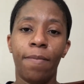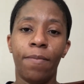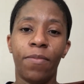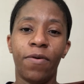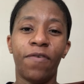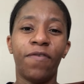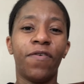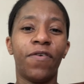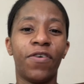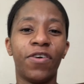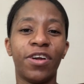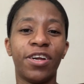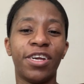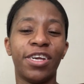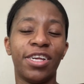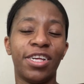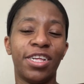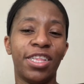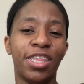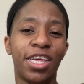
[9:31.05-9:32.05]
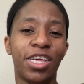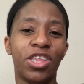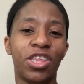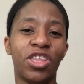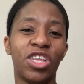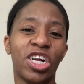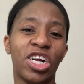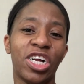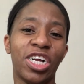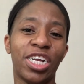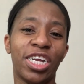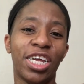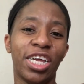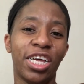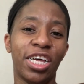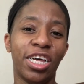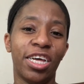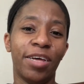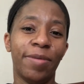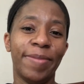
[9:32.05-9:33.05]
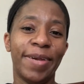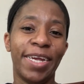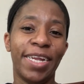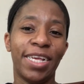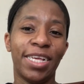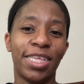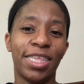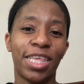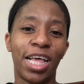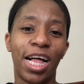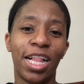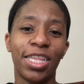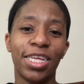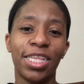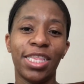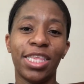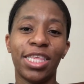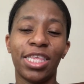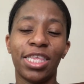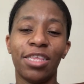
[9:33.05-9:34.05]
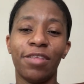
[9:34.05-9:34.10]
before they start eating solids.